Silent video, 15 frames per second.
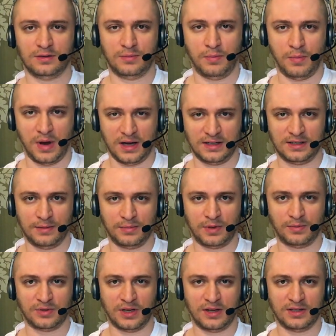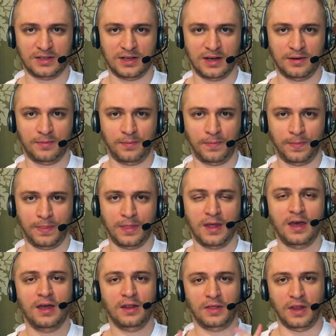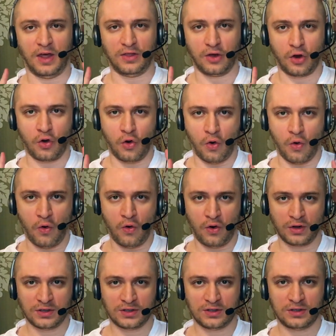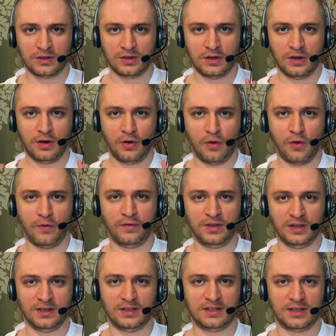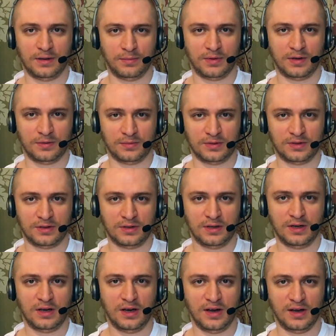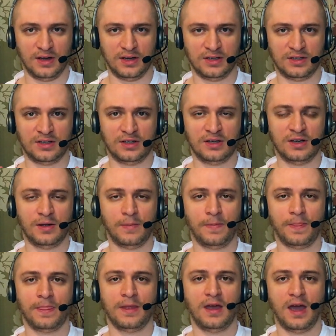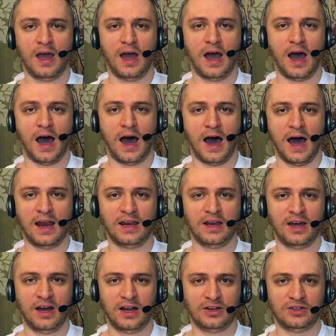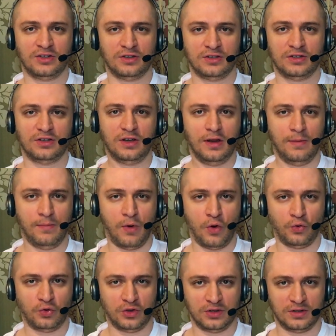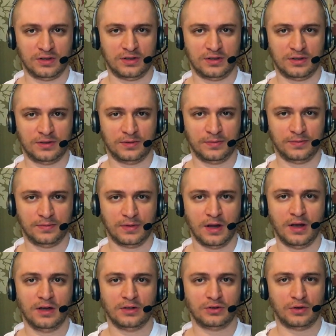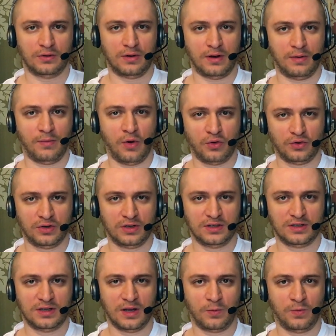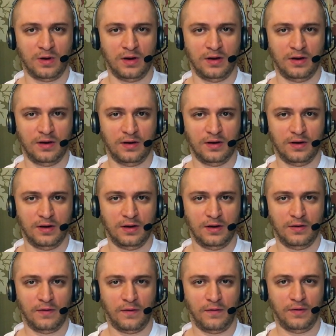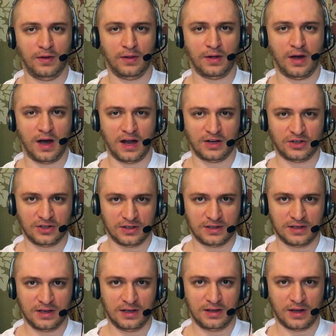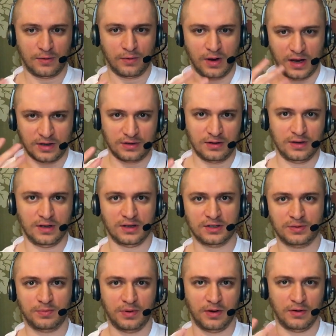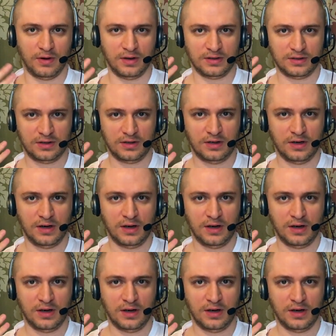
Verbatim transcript: My symptoms are the same. Now, the cause of these symptoms is unconscious emotions. So, there are emotions that we feel consciously, that we actually experience,